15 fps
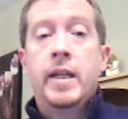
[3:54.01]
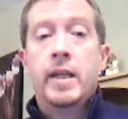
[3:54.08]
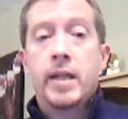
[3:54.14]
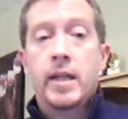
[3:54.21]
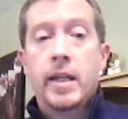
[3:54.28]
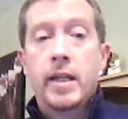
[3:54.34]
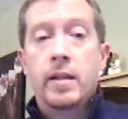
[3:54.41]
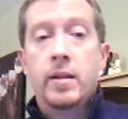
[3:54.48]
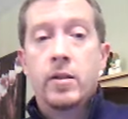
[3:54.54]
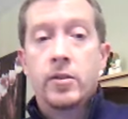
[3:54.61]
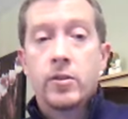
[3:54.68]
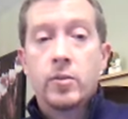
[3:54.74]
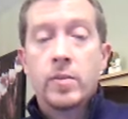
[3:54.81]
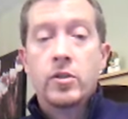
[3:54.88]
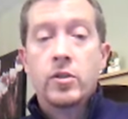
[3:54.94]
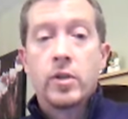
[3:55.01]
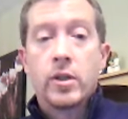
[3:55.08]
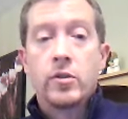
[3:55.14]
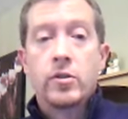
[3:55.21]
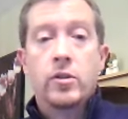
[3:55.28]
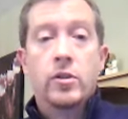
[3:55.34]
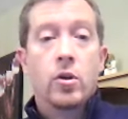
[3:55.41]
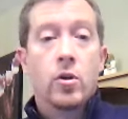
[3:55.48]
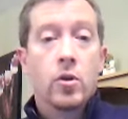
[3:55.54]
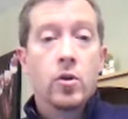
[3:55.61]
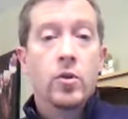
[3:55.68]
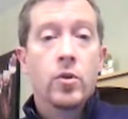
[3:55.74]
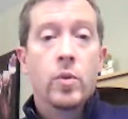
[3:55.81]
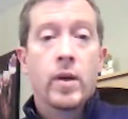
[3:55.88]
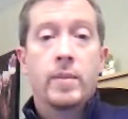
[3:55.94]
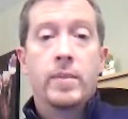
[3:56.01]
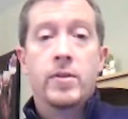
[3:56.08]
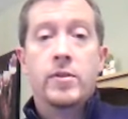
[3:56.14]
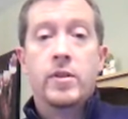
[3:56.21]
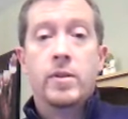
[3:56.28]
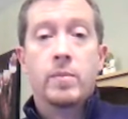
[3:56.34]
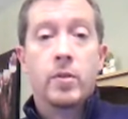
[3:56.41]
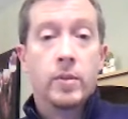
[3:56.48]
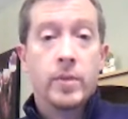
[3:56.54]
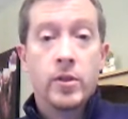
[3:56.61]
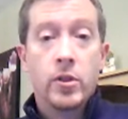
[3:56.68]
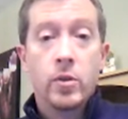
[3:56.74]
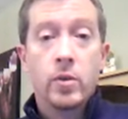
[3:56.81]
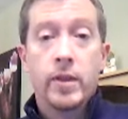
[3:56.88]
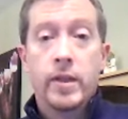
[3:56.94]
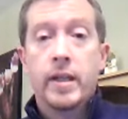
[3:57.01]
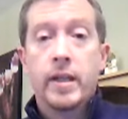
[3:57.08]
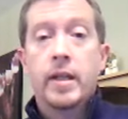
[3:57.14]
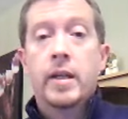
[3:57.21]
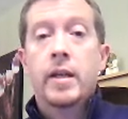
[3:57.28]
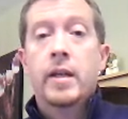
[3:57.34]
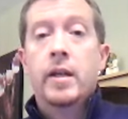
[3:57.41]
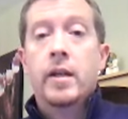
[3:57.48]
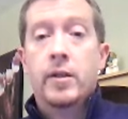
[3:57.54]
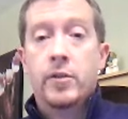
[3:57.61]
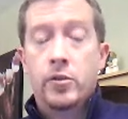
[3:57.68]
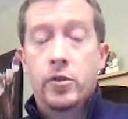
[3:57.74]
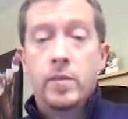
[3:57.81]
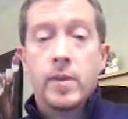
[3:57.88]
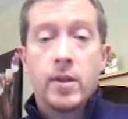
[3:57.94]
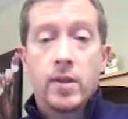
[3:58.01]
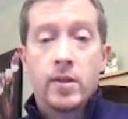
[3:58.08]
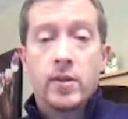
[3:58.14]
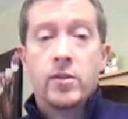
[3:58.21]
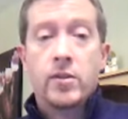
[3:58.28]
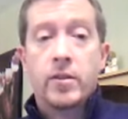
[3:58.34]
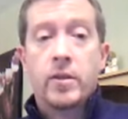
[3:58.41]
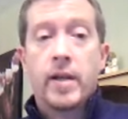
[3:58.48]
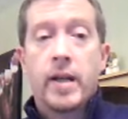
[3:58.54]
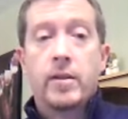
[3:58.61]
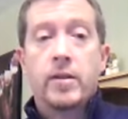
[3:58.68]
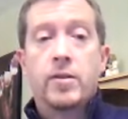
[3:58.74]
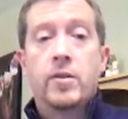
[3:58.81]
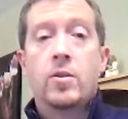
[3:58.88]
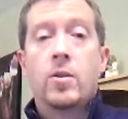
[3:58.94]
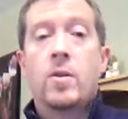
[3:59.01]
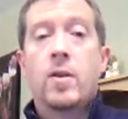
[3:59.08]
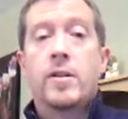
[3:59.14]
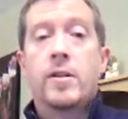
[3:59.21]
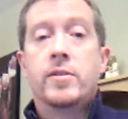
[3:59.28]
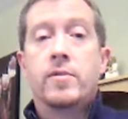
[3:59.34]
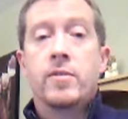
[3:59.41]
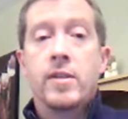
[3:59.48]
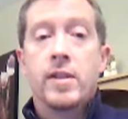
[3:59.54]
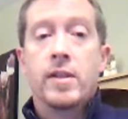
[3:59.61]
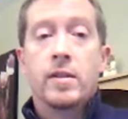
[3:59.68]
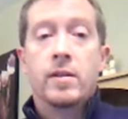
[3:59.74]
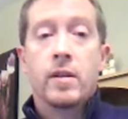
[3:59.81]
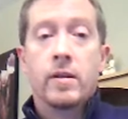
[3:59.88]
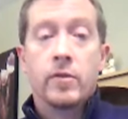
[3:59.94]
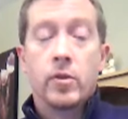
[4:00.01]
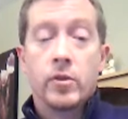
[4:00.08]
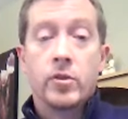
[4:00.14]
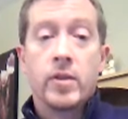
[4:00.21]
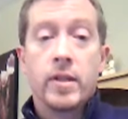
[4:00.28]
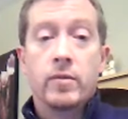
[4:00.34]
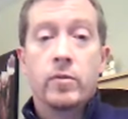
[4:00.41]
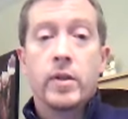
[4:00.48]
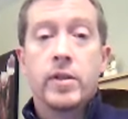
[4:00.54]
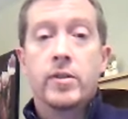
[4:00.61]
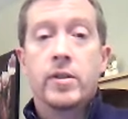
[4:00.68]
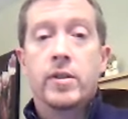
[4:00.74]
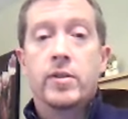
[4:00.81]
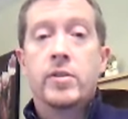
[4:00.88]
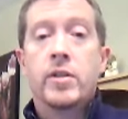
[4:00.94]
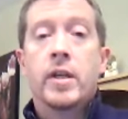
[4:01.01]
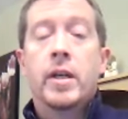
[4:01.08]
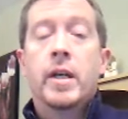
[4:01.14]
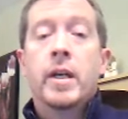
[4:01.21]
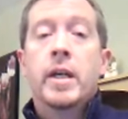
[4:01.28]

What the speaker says: It can also be structured to hold the weapons in perpetuity, assuming that this is allowed under the laws of your state of residence.